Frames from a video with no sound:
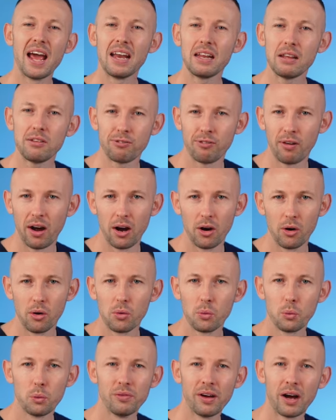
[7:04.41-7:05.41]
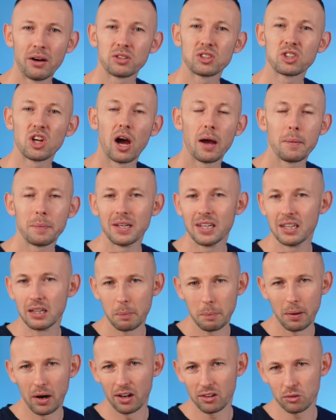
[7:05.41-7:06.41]
any file without typing in
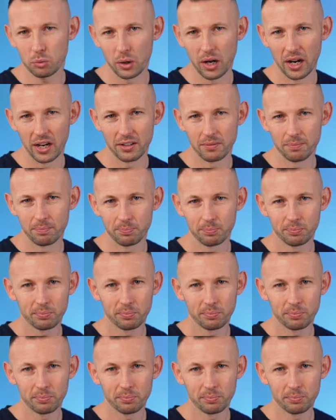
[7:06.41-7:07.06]
the password.